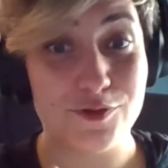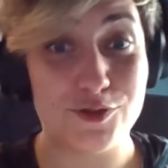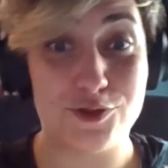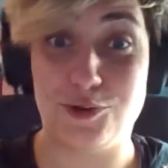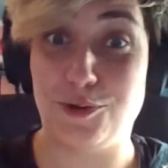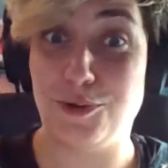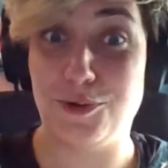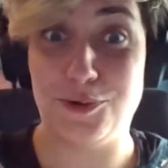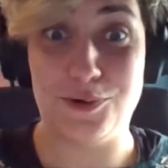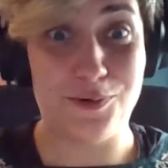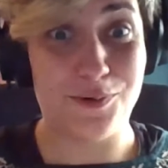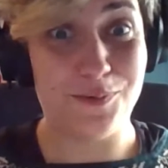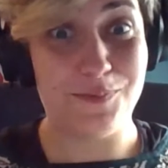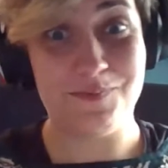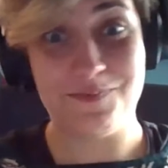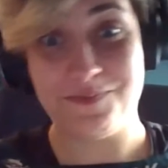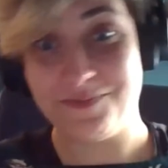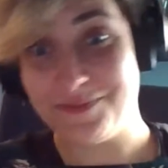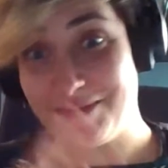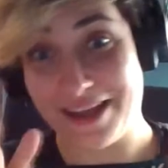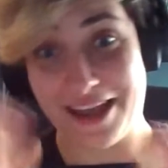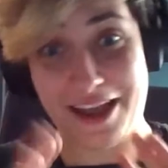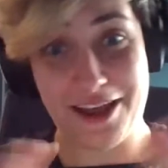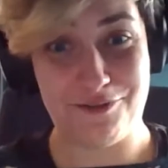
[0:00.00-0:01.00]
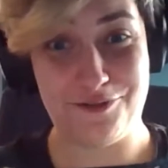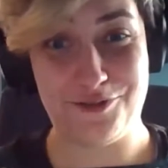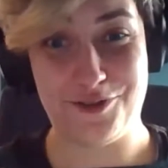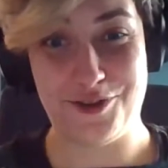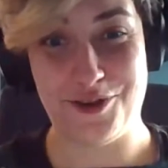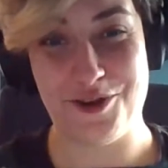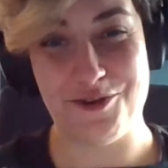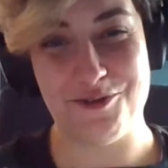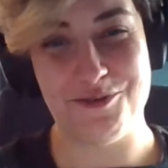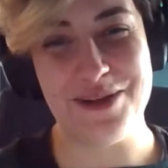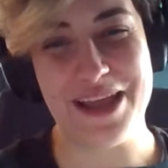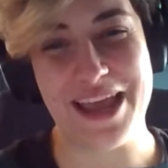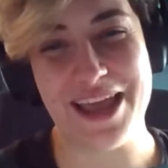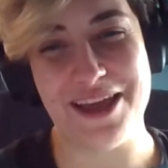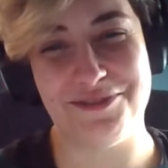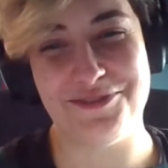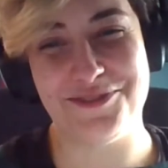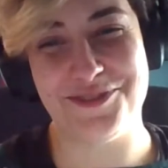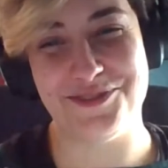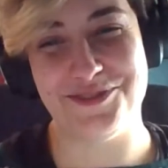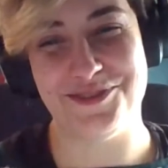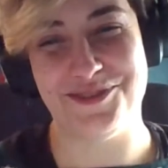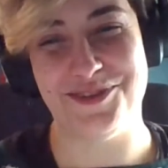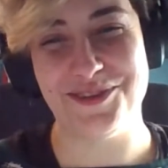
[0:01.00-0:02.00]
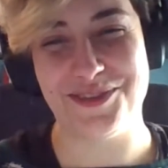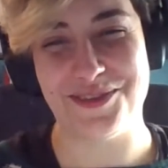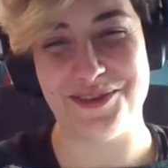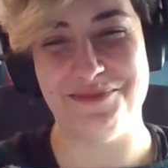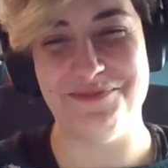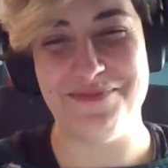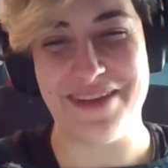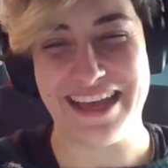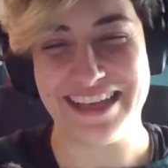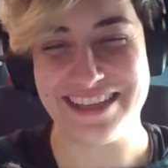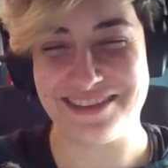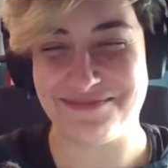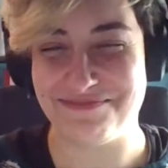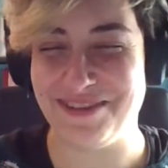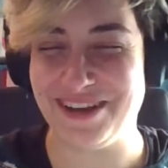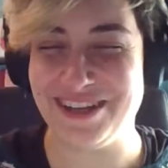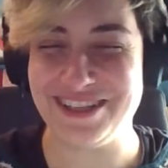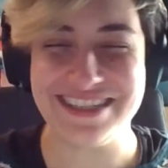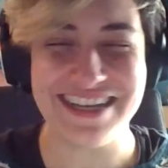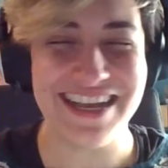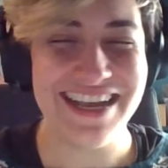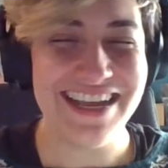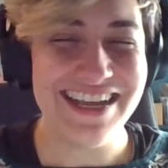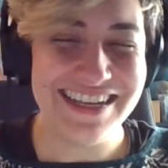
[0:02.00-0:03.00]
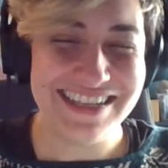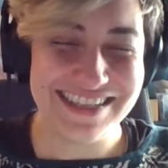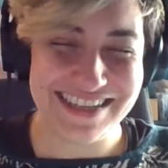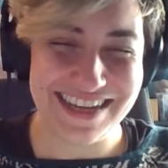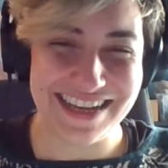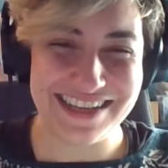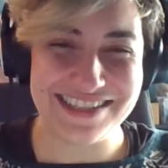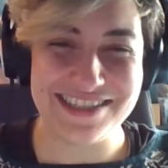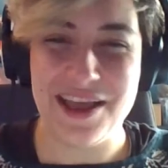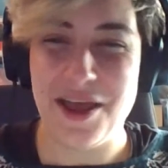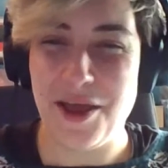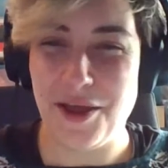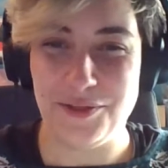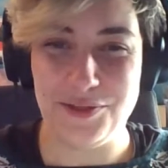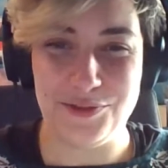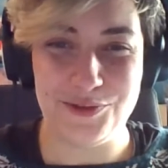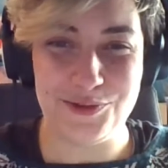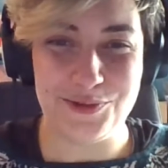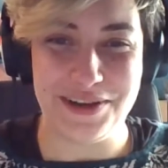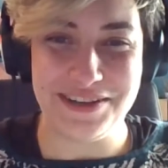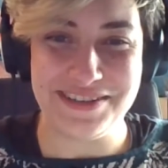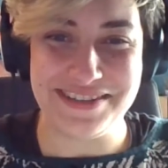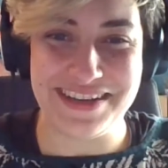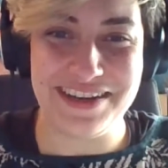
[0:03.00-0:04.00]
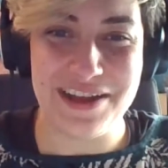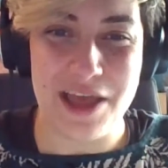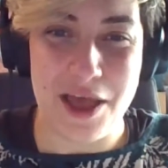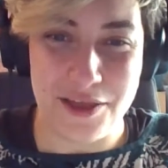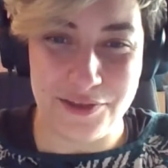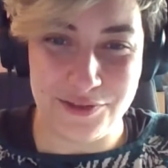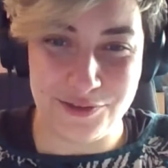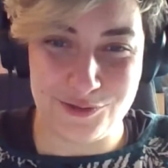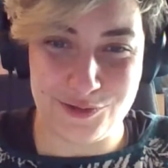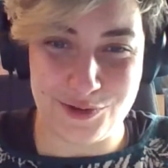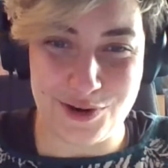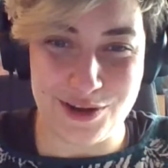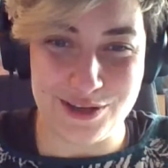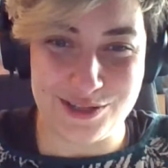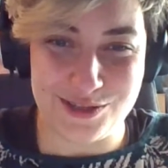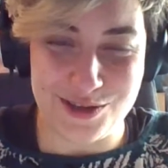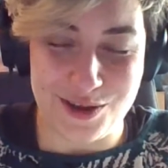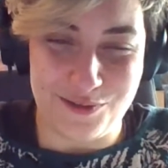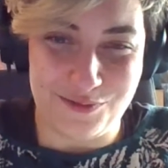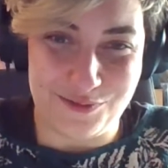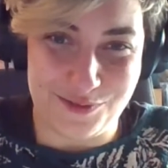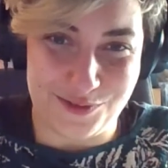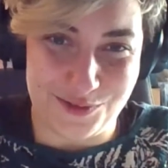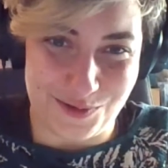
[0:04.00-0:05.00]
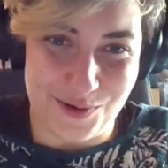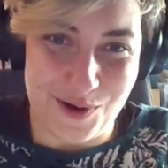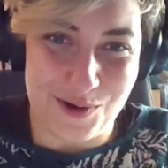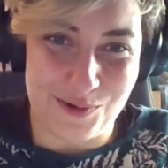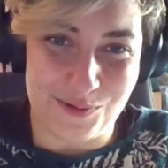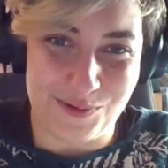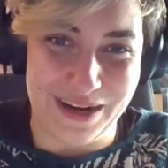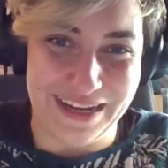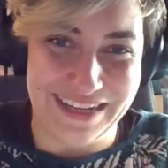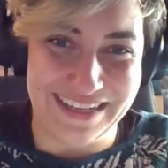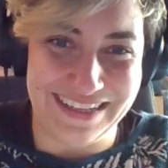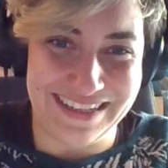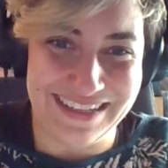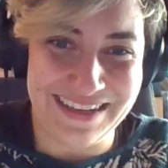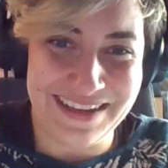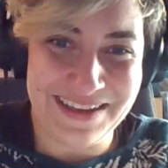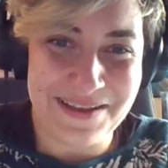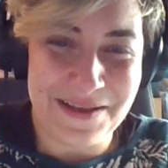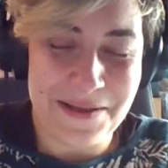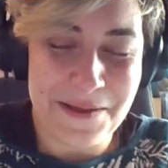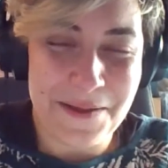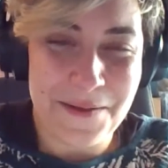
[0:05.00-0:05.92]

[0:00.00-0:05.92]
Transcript: So after we have to do the math, but there's hundreds and hundreds of drawing.